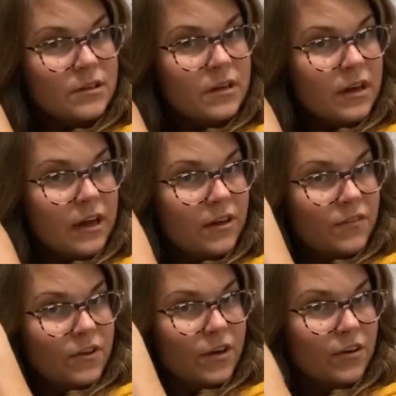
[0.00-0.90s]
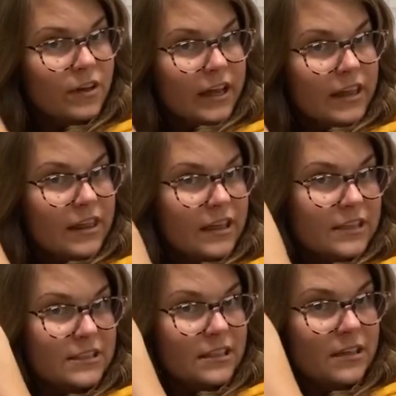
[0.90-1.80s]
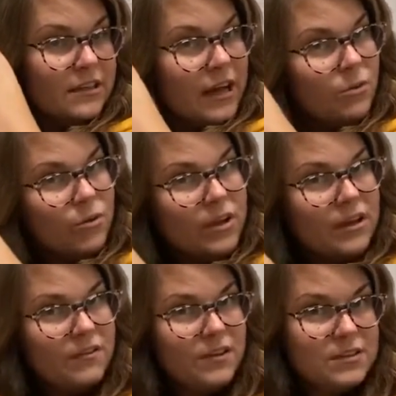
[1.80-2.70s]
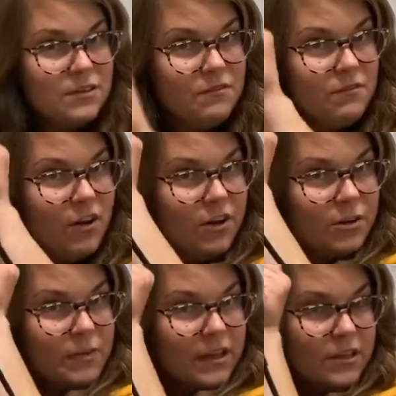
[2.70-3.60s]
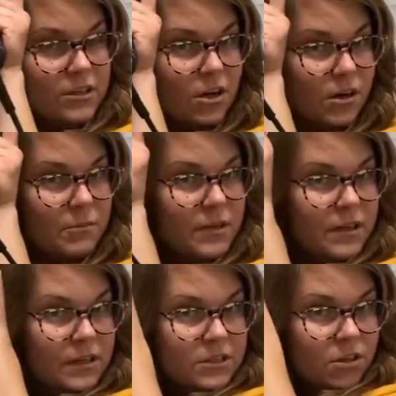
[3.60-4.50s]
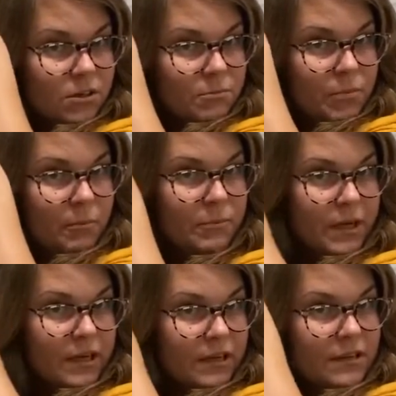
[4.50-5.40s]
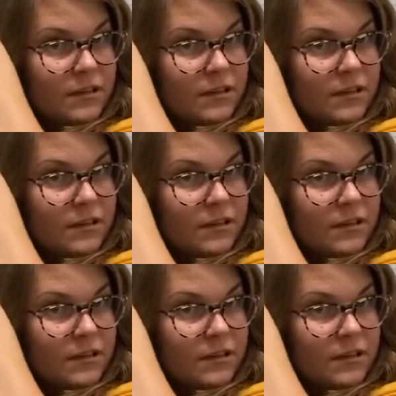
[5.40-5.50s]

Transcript: And if you go like this, that will give you some volume at the top. It's called bumping it.